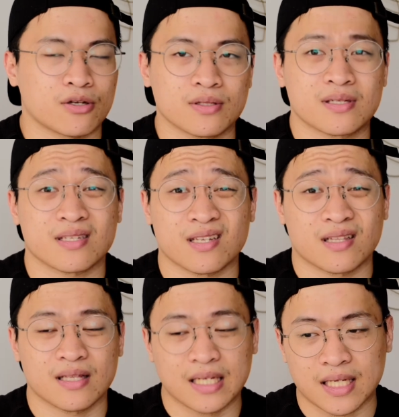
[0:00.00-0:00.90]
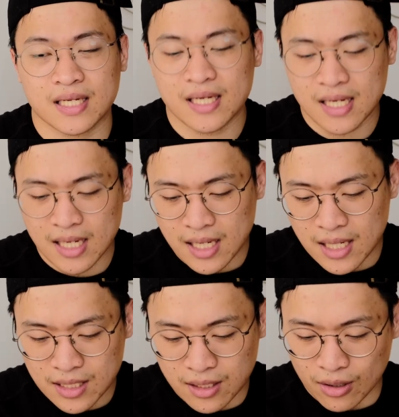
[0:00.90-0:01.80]
consistently.
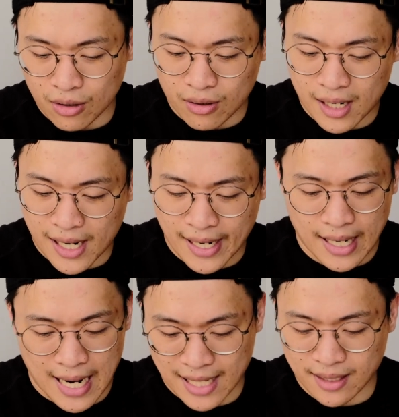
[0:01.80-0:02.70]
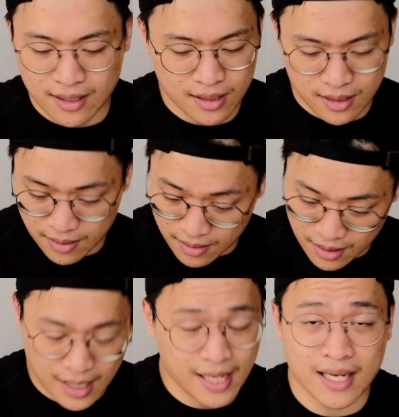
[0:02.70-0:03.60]
So I had this,
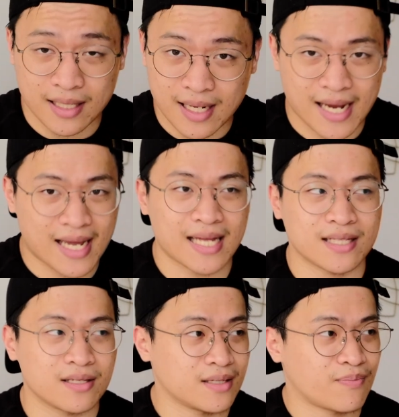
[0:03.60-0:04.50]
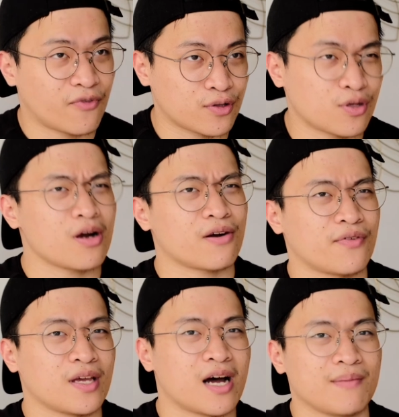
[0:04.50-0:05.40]
yeah, again, I had the
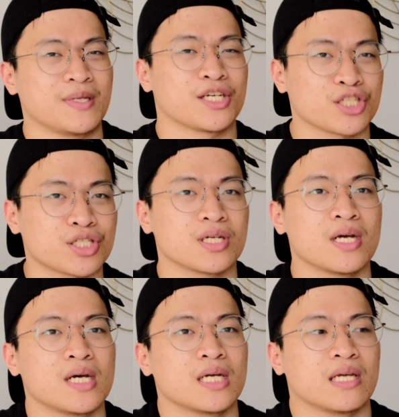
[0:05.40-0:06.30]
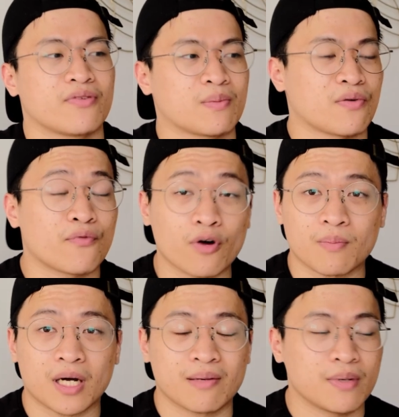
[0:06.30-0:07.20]
photography hobby-ish even before
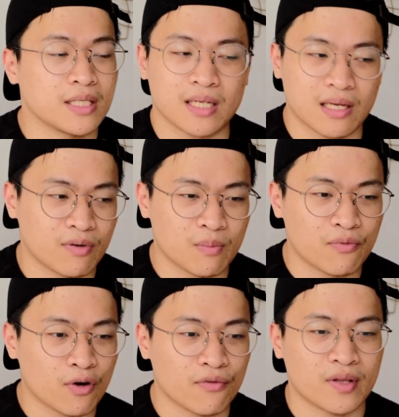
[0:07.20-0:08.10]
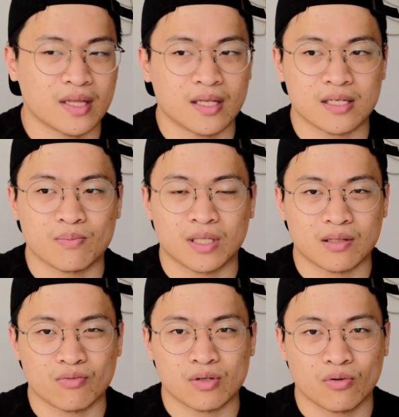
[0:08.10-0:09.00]
bodybuilding, even before fitness, but
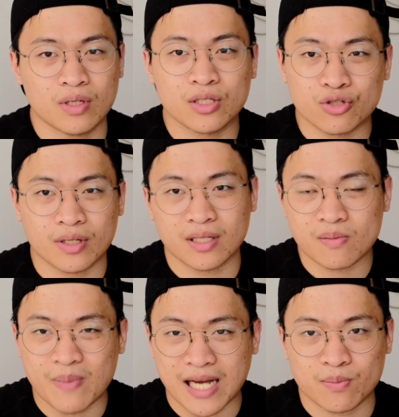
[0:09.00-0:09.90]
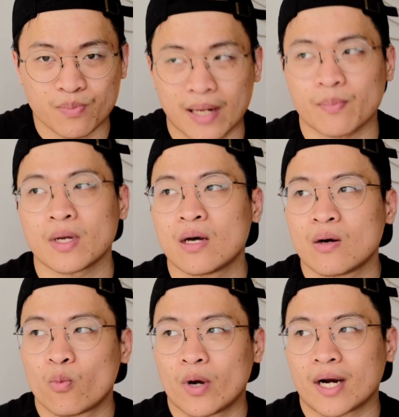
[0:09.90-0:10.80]
it was only during this past prep
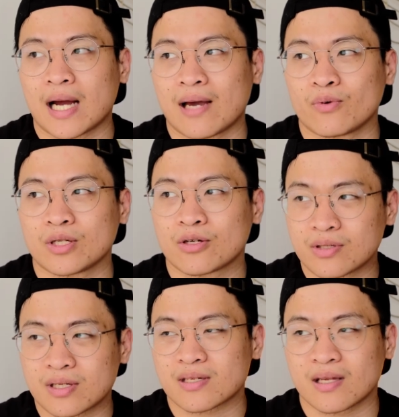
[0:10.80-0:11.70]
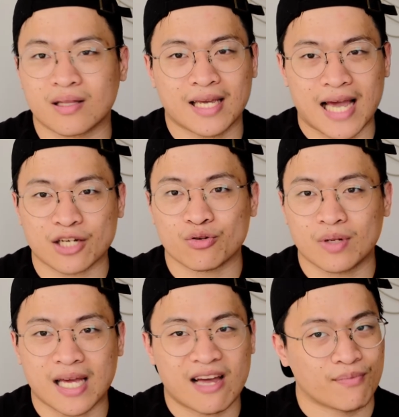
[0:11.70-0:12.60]
where I would consistently
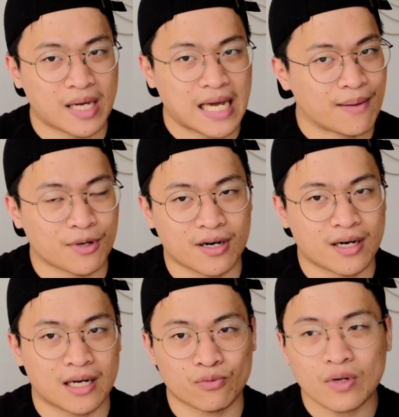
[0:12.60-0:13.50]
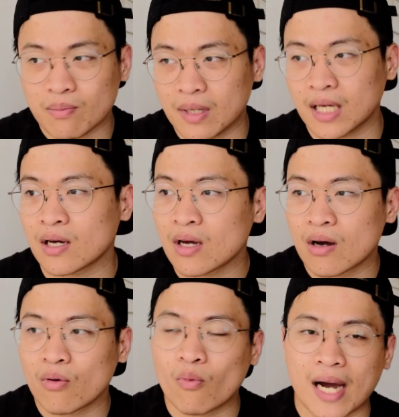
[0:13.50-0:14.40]
actually have my camera around with me
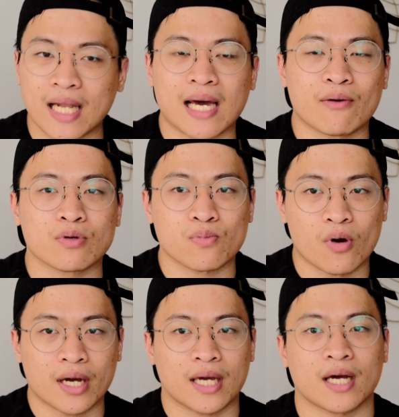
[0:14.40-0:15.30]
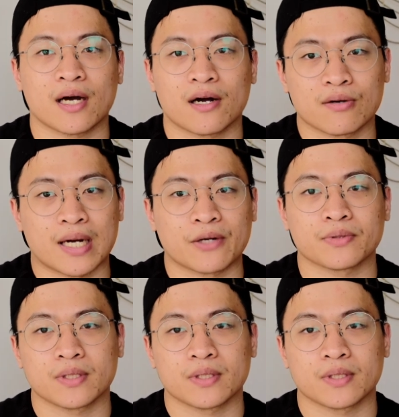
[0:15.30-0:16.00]
while I was walking around.